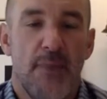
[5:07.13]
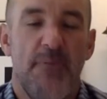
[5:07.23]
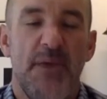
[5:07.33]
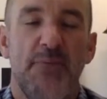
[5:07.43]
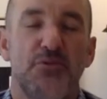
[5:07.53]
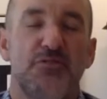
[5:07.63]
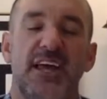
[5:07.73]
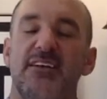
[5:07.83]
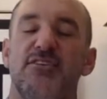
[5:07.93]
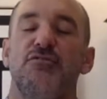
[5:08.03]
People
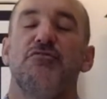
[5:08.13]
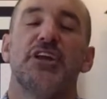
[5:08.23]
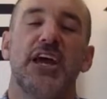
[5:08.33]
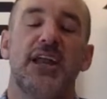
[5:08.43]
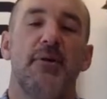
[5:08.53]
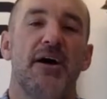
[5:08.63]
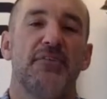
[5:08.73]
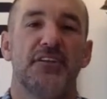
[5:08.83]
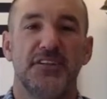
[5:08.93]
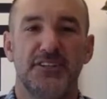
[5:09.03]
tend to forget about
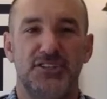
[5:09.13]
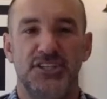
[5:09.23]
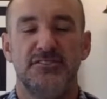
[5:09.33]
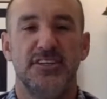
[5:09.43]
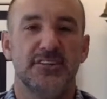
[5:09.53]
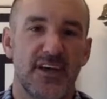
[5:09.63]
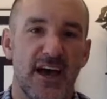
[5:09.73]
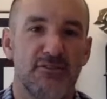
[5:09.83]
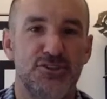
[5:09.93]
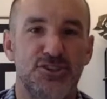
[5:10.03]
the logistics. I
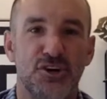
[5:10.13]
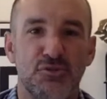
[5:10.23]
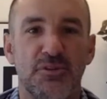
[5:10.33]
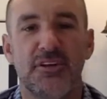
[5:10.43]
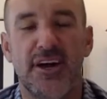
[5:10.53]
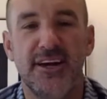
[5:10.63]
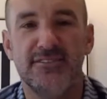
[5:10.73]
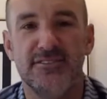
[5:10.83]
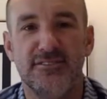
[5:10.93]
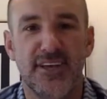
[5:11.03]
always joke with
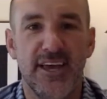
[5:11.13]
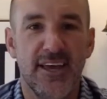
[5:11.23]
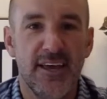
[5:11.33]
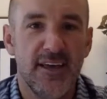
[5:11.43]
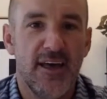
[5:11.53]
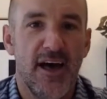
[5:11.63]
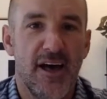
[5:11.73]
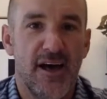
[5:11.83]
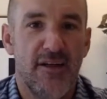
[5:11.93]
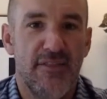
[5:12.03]
clients and say,
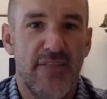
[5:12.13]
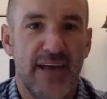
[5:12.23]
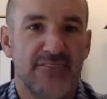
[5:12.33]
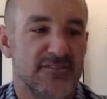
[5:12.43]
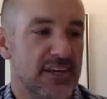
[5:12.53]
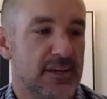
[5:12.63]
that's